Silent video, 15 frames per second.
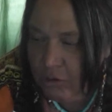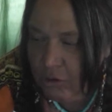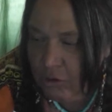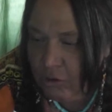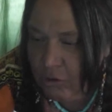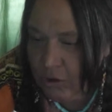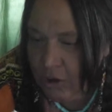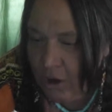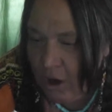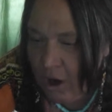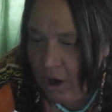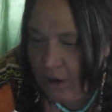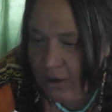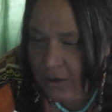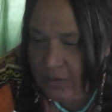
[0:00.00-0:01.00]
Jr. in
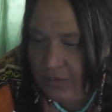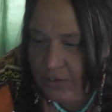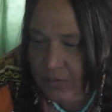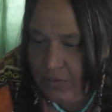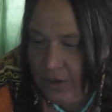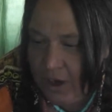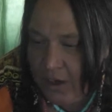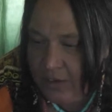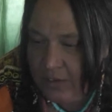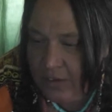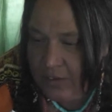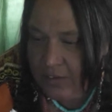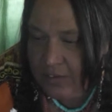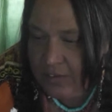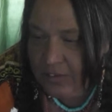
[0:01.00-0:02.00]
August of
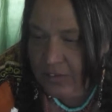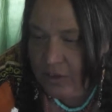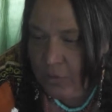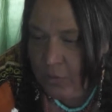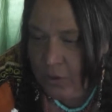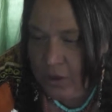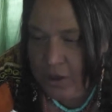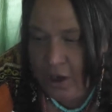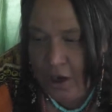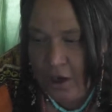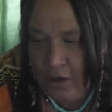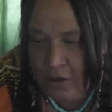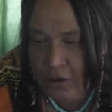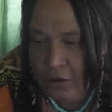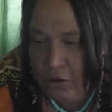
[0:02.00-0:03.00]
1961 in
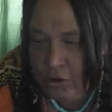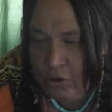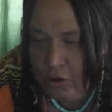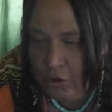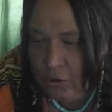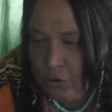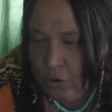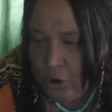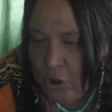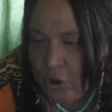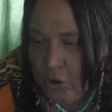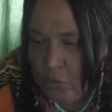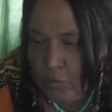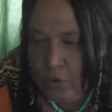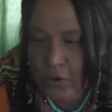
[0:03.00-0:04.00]
Honolulu
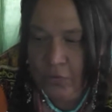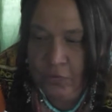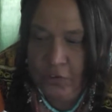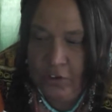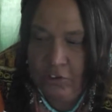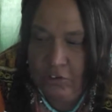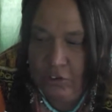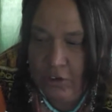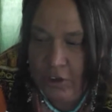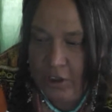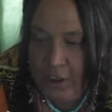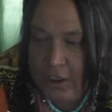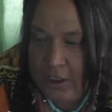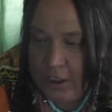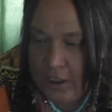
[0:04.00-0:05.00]
when
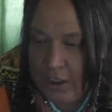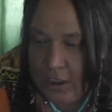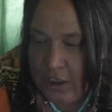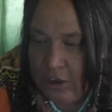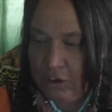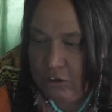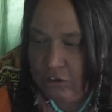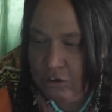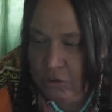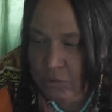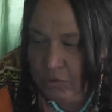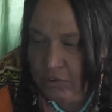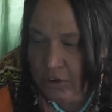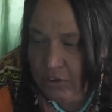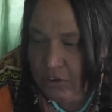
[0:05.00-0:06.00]
officially she
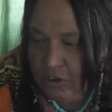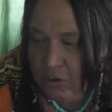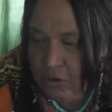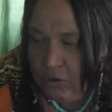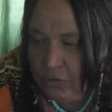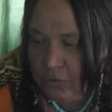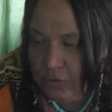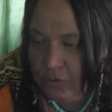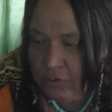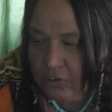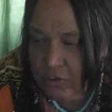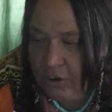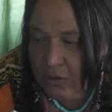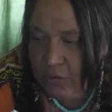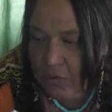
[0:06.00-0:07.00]
was at the
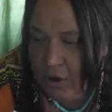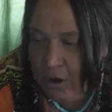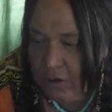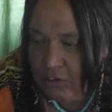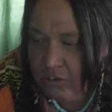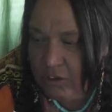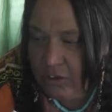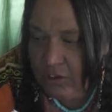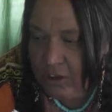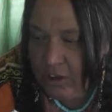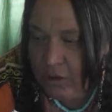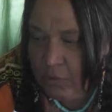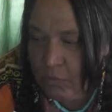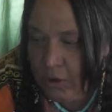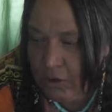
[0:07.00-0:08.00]
University of Washington
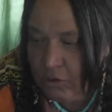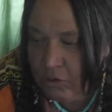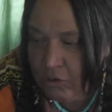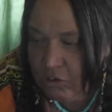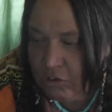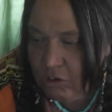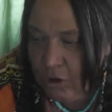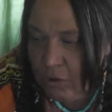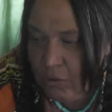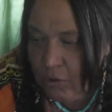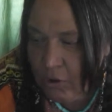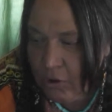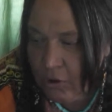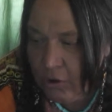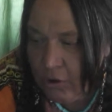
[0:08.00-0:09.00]
and records show
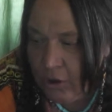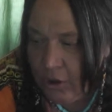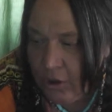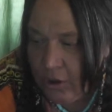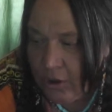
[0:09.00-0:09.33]
her